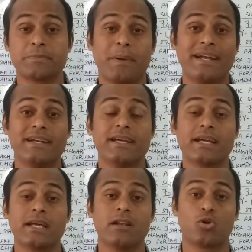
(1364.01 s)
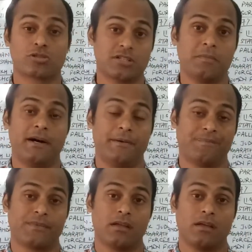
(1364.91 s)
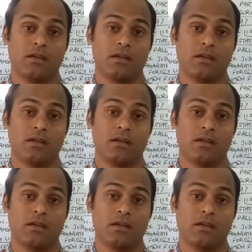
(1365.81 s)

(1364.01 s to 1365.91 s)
is pending in Lok Sabha.